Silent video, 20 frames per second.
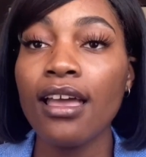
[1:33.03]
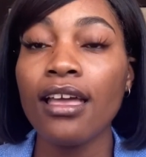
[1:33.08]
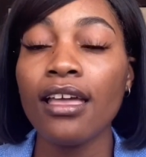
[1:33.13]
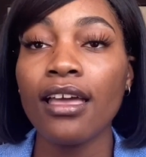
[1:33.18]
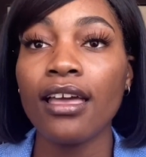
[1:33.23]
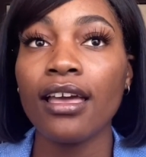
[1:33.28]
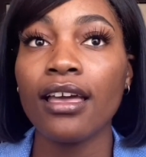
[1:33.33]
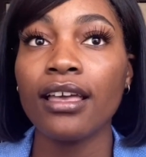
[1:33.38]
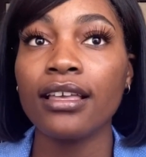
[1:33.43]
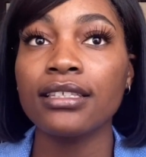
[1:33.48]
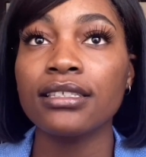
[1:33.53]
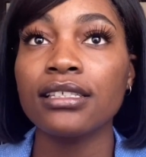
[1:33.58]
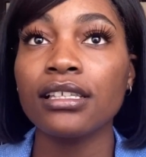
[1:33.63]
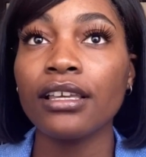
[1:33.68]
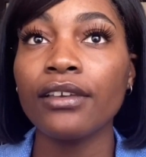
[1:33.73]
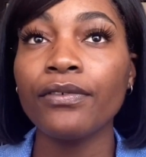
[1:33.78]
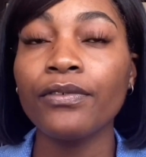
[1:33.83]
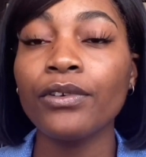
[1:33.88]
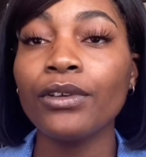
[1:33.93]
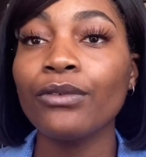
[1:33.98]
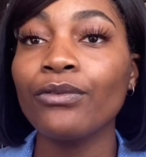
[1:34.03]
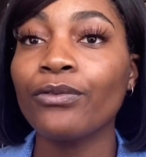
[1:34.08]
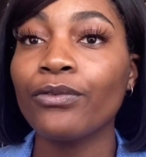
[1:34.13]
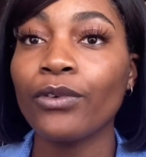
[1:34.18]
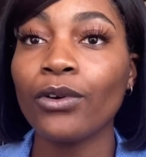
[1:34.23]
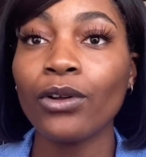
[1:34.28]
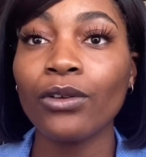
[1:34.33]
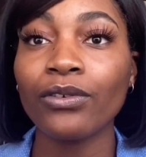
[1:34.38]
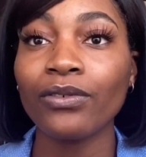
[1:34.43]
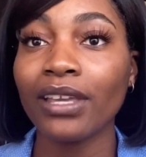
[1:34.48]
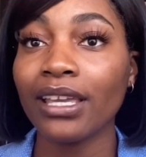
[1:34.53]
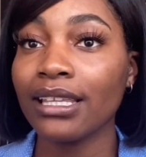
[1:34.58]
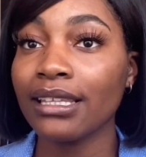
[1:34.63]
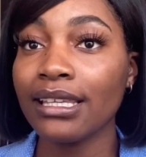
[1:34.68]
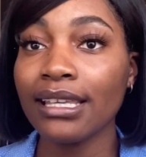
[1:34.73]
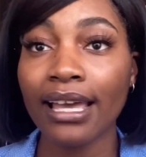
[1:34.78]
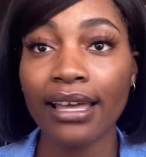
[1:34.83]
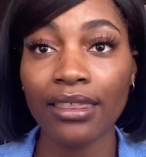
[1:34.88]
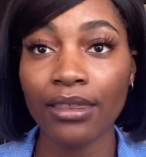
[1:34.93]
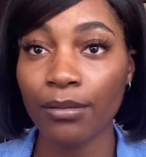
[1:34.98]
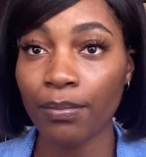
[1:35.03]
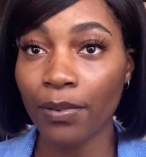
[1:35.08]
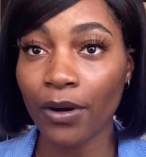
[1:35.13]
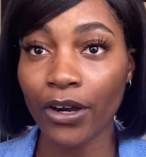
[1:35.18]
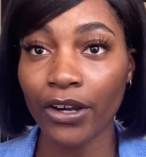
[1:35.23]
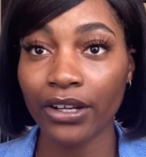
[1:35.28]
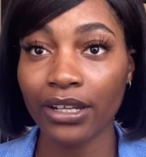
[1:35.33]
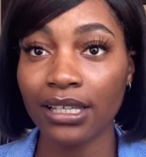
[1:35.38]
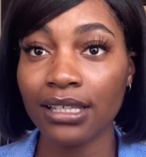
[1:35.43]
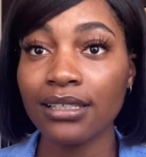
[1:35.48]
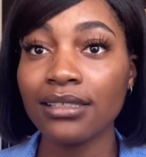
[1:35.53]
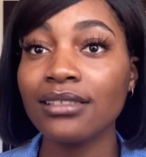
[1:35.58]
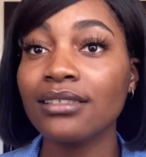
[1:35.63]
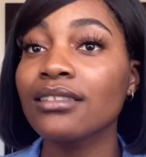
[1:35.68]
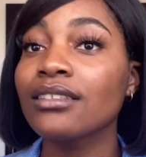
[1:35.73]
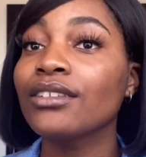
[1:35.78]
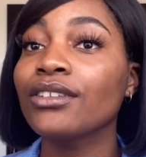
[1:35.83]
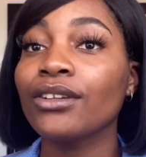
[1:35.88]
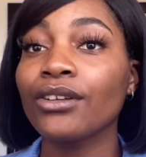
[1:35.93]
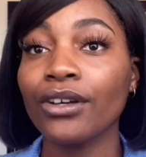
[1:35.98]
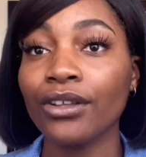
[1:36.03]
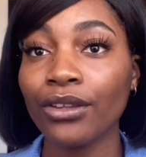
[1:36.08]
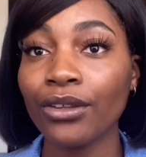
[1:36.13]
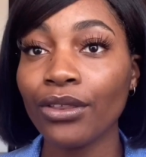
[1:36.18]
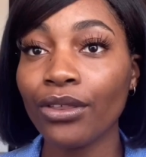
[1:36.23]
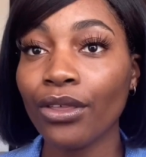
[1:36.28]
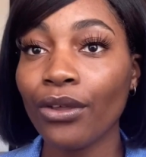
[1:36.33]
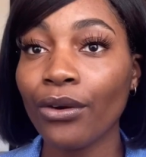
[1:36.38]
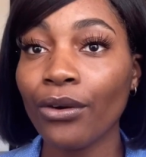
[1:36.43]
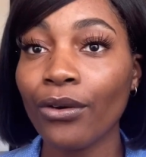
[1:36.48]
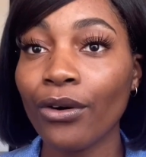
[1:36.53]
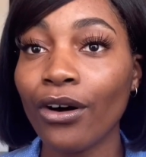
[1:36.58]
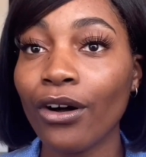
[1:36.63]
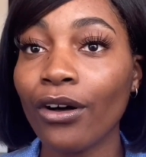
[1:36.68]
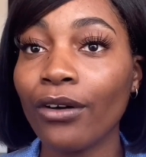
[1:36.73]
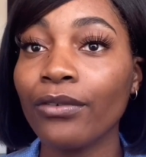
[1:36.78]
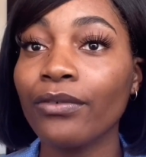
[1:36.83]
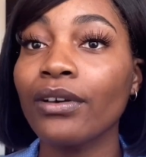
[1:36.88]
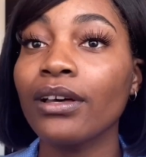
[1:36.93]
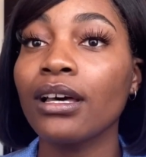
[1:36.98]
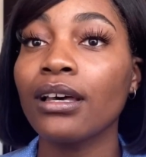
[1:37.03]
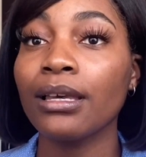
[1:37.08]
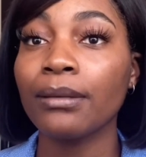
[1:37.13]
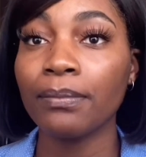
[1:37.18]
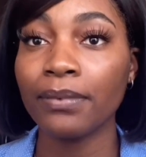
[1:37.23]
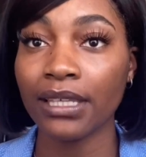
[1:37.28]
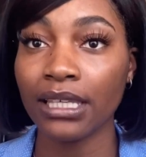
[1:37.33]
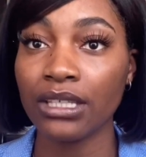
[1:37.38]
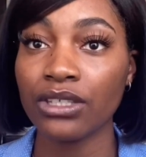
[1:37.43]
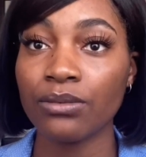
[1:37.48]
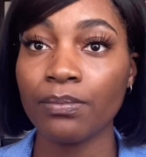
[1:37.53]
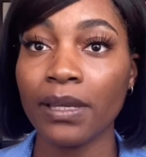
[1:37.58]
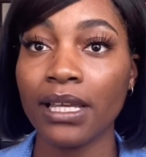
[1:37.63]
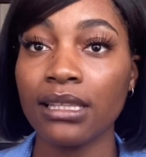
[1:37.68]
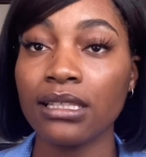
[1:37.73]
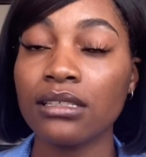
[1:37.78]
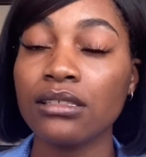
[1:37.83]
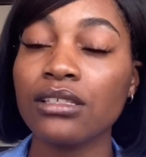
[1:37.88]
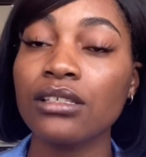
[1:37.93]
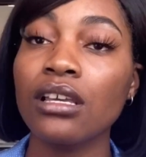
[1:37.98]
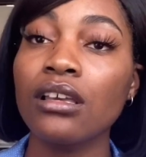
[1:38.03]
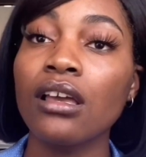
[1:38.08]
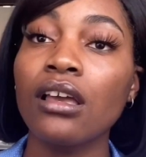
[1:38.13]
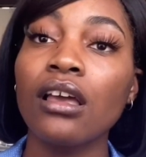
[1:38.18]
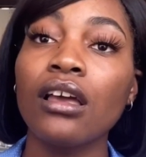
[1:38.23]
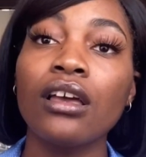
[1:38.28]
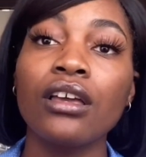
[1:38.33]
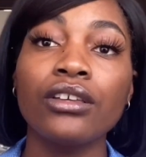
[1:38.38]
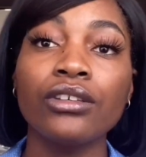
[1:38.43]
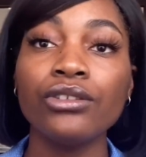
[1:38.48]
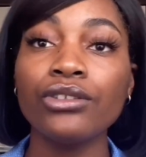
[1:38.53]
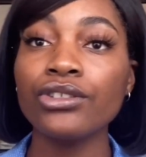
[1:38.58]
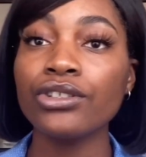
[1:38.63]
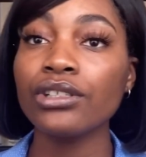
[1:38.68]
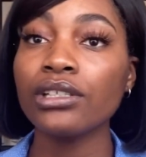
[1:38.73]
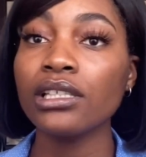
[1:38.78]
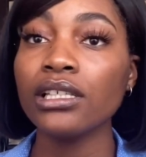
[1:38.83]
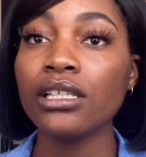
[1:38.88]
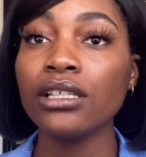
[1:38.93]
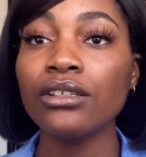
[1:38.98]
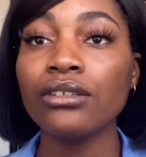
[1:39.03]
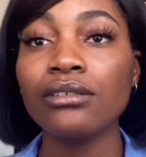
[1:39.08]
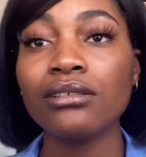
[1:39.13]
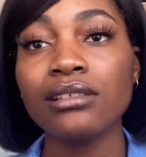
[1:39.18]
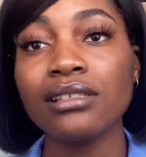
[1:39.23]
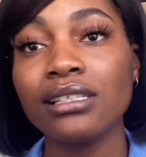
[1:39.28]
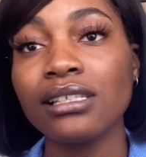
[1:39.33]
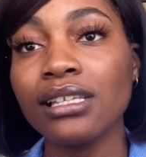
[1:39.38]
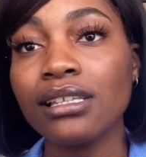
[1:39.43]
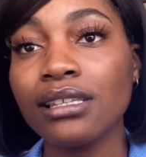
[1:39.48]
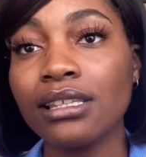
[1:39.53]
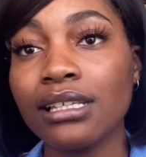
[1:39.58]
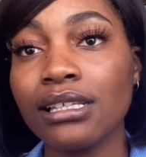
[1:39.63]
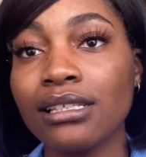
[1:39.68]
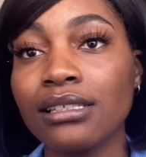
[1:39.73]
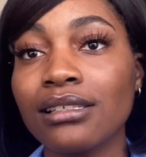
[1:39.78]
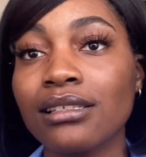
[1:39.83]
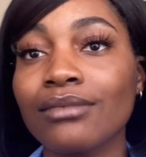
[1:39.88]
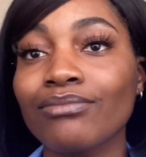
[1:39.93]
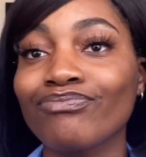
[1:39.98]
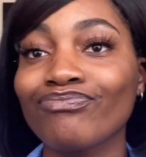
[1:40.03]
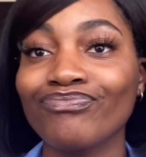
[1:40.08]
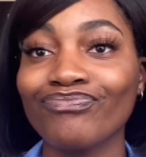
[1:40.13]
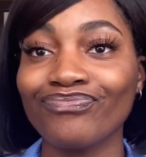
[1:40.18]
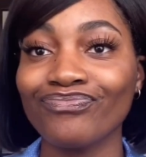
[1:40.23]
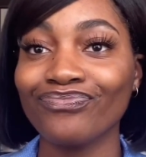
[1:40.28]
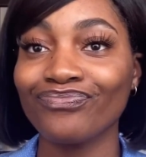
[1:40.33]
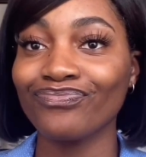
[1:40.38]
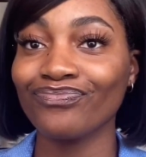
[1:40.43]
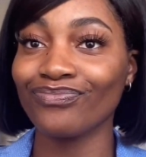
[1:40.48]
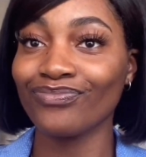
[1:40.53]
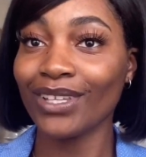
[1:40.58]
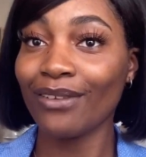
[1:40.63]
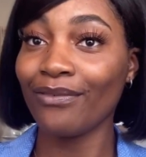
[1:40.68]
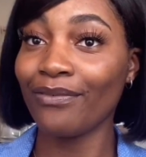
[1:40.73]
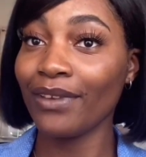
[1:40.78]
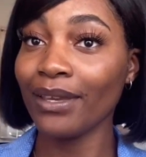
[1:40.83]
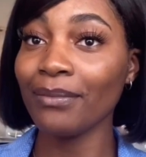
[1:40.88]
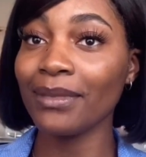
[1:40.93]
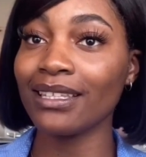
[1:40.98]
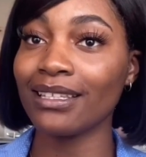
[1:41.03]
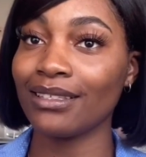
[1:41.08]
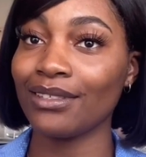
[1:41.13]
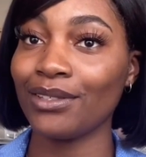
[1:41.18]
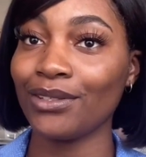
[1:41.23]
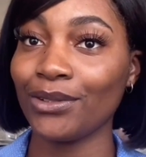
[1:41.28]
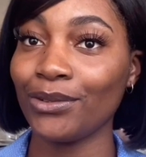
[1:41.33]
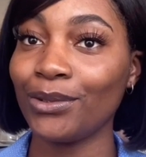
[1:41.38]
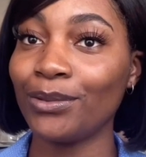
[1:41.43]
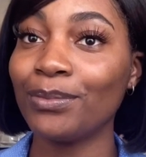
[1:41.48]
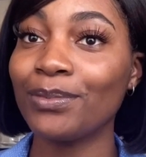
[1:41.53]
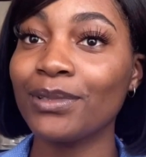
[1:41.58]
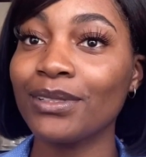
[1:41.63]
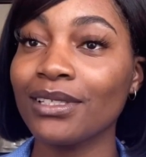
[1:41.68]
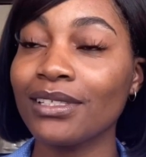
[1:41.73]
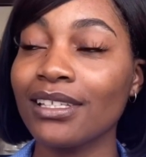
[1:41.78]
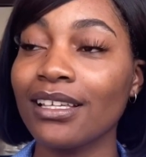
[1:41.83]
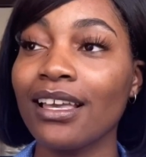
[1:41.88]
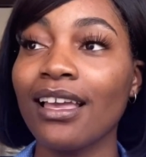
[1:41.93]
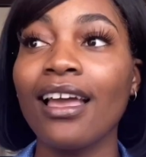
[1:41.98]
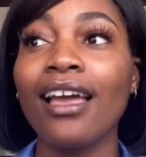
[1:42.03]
and if you involve any other parties, you're gonna throw off her pH balance. Usually you'll see these feminine soaps